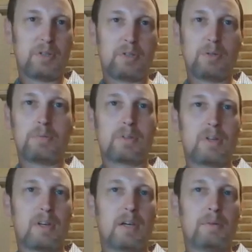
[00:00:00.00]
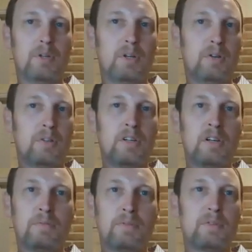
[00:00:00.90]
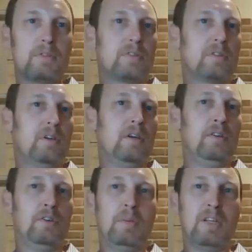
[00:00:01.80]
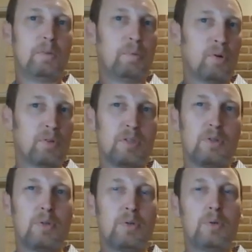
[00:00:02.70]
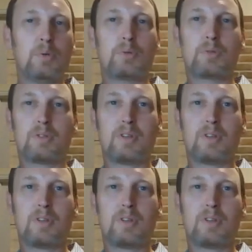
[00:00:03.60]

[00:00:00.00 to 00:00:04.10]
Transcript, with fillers: students, when you go to the conference and you meet the person who's